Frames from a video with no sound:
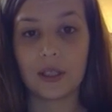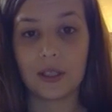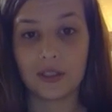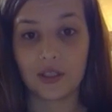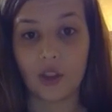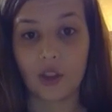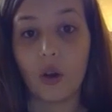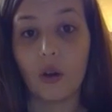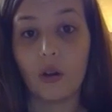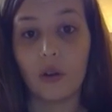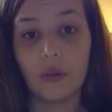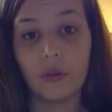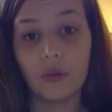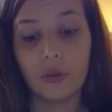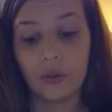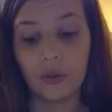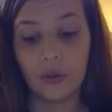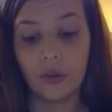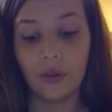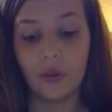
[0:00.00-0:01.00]

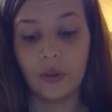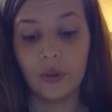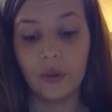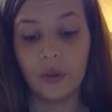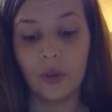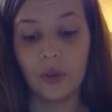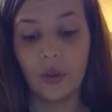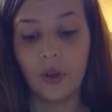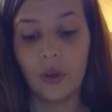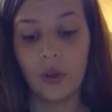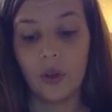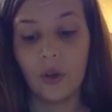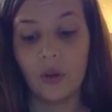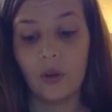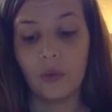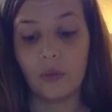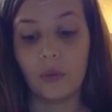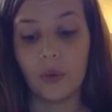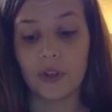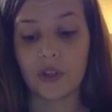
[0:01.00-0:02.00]
dissolve
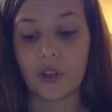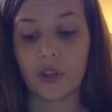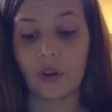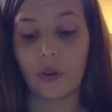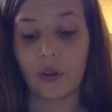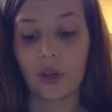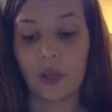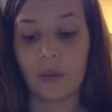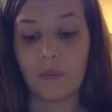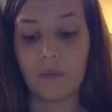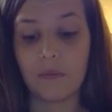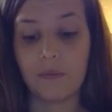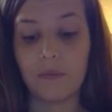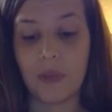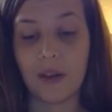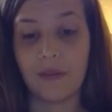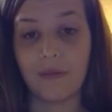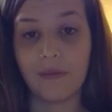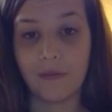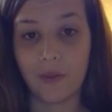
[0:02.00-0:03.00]
what's already
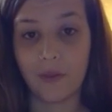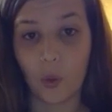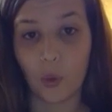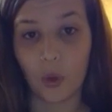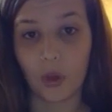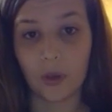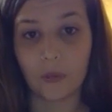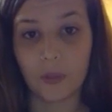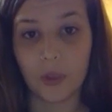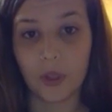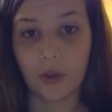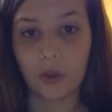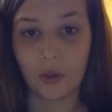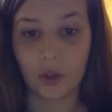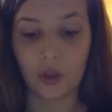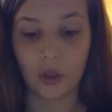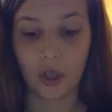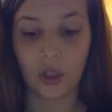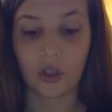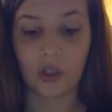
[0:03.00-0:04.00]
been formed, those
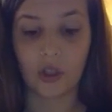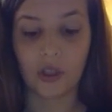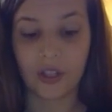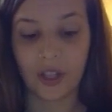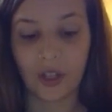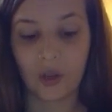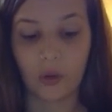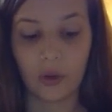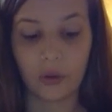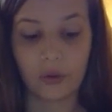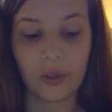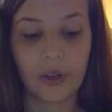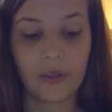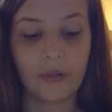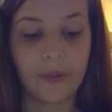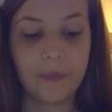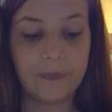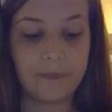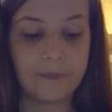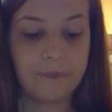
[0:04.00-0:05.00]
structures like coral reef.
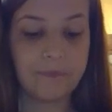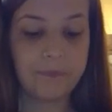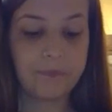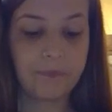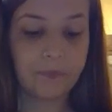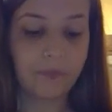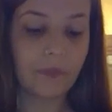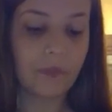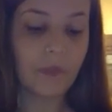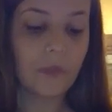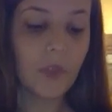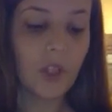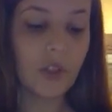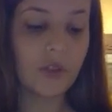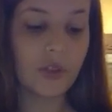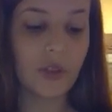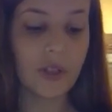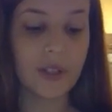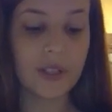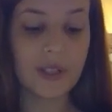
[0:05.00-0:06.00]

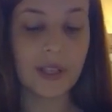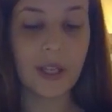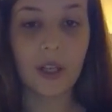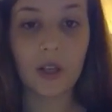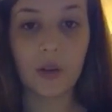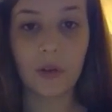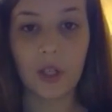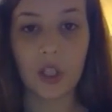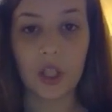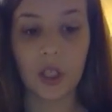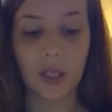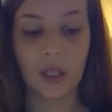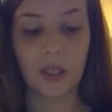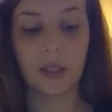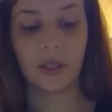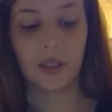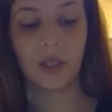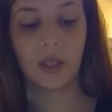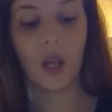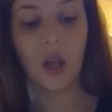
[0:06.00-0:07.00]
So the second question
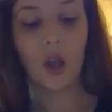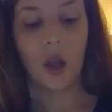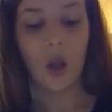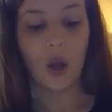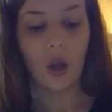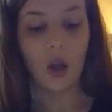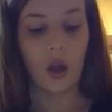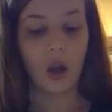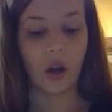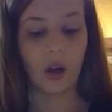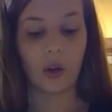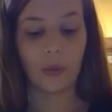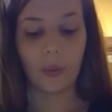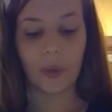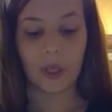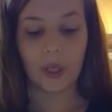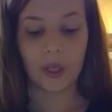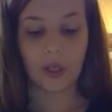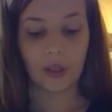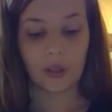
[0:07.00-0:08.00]
is,
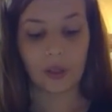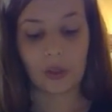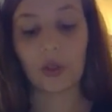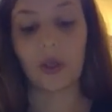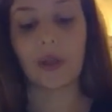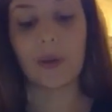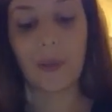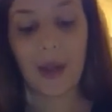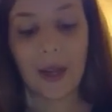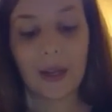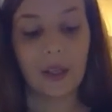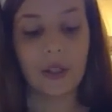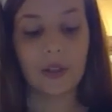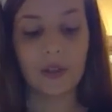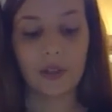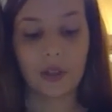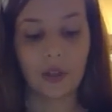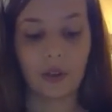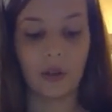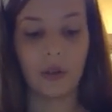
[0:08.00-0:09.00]
am I
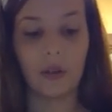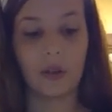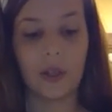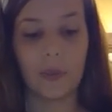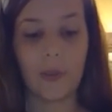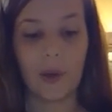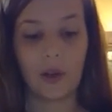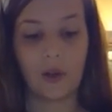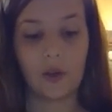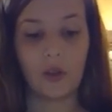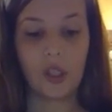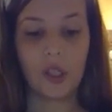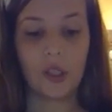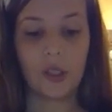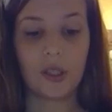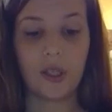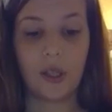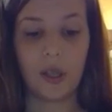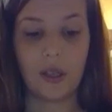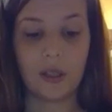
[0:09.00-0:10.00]
concerned about ocean
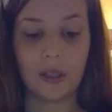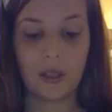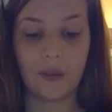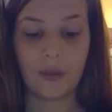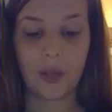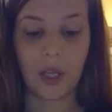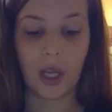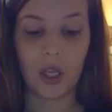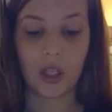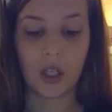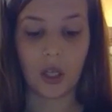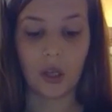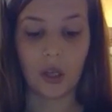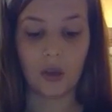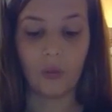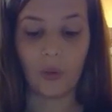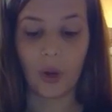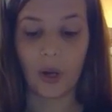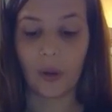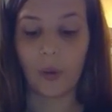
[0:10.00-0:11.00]

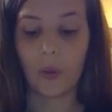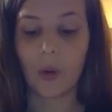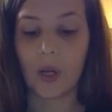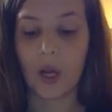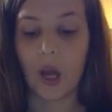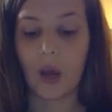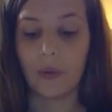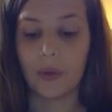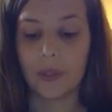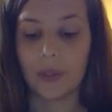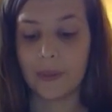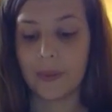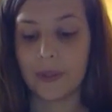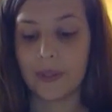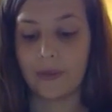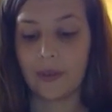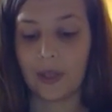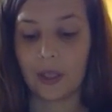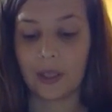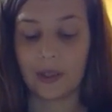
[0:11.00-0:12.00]
acidification? Why or why not, with
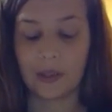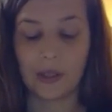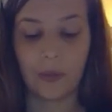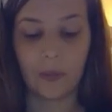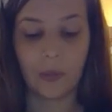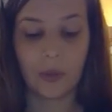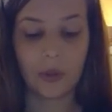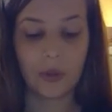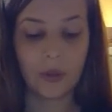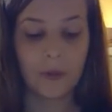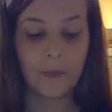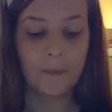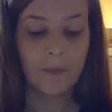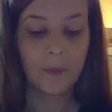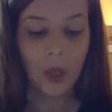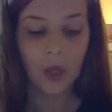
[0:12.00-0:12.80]
specific examples?